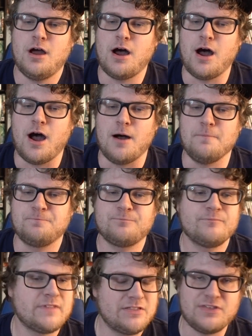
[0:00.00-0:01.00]

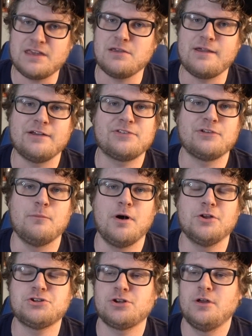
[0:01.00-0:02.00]
Thank you guys so
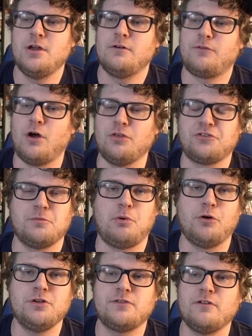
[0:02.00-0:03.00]
much for all the
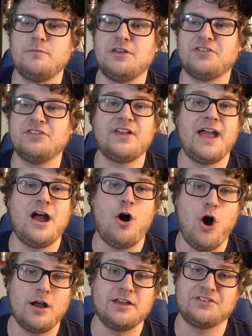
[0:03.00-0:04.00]
support you've given me since
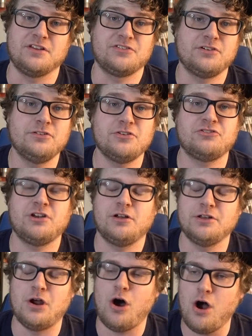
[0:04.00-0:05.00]
August. I started this channel
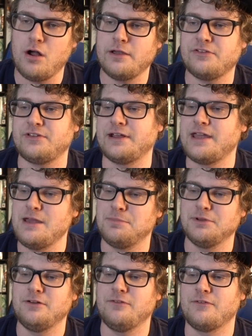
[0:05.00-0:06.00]
in August, and I can't
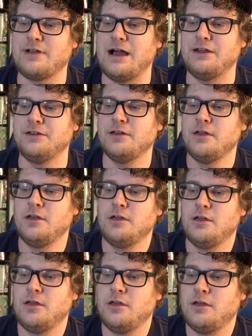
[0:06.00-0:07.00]
believe I've gotten,
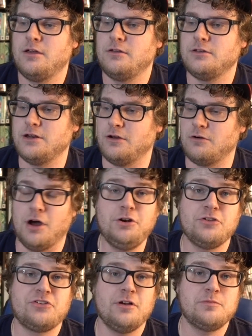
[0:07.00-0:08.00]

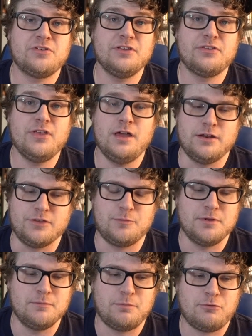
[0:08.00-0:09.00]
100 subs since then. It's
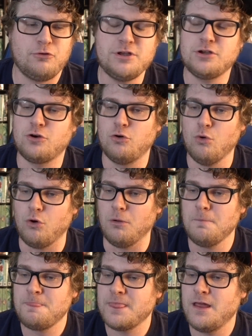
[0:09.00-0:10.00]
been pretty cool.